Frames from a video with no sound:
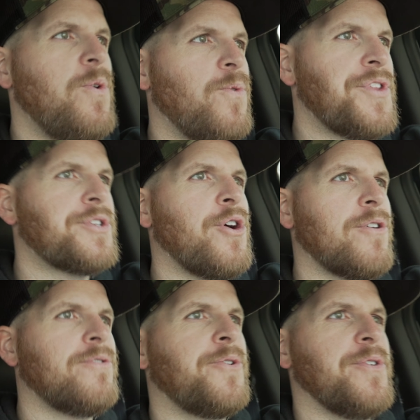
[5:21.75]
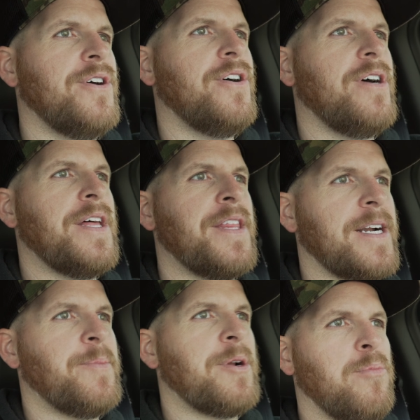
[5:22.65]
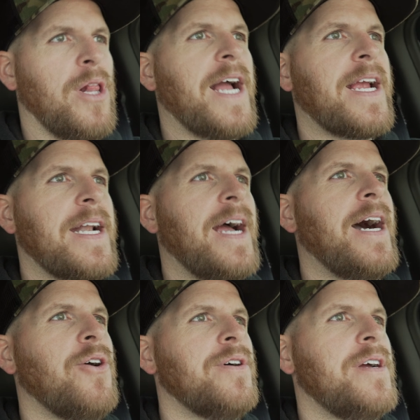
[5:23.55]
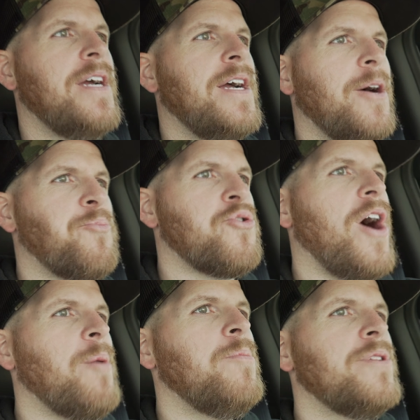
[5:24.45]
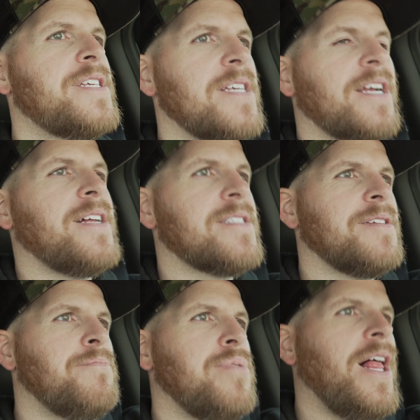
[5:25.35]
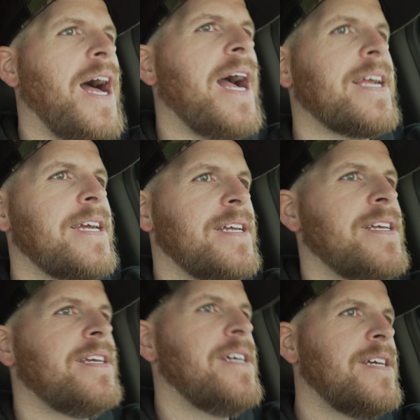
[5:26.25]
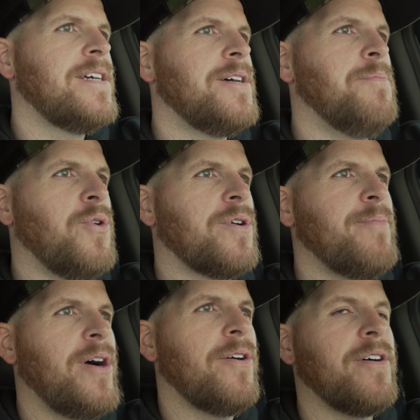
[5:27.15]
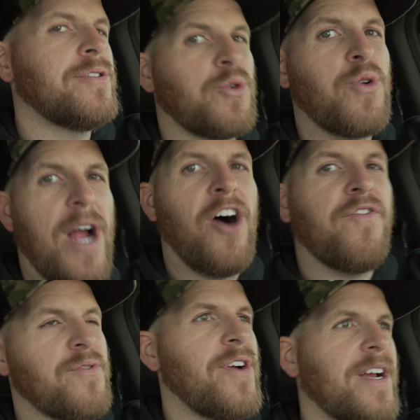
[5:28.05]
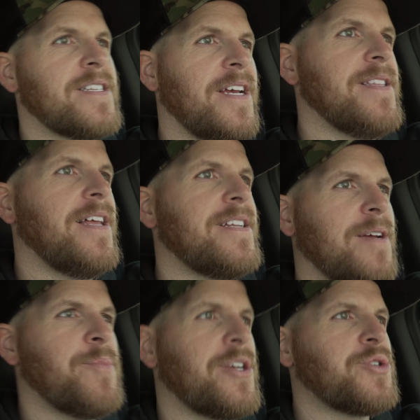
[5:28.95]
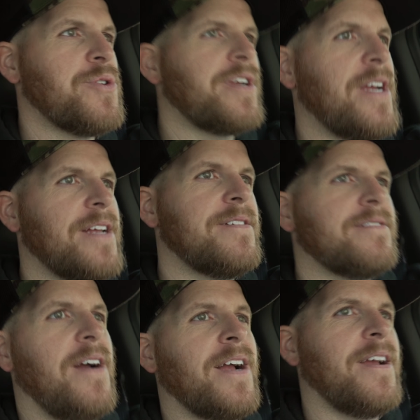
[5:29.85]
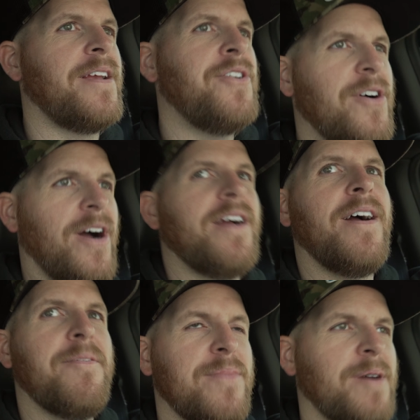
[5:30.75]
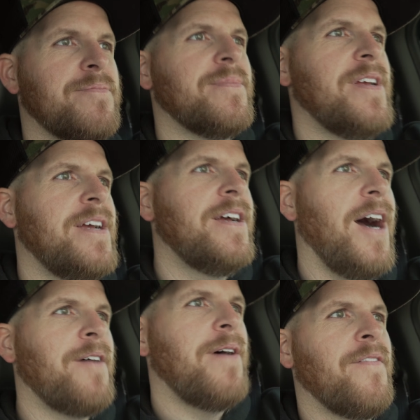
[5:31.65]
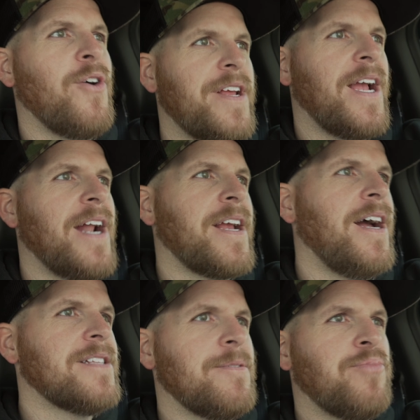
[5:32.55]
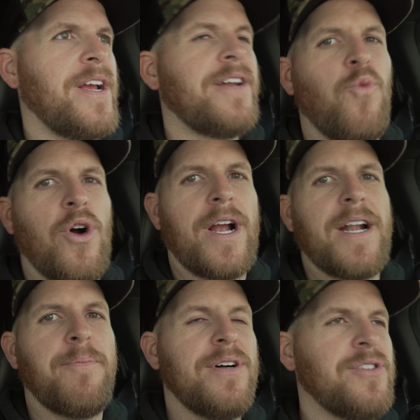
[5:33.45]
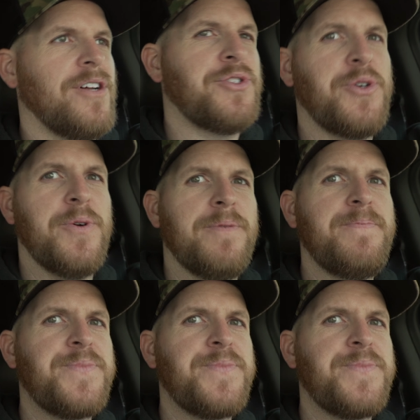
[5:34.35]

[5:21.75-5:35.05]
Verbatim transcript: with a charcoal grill, and then I'm gonna black it out, probably stick on some black Morimoto's or Alpharex headlights. I'm not sure yet. I, you know, I, I I'm, I, I've already kind of contemplated what kind of build I'll do,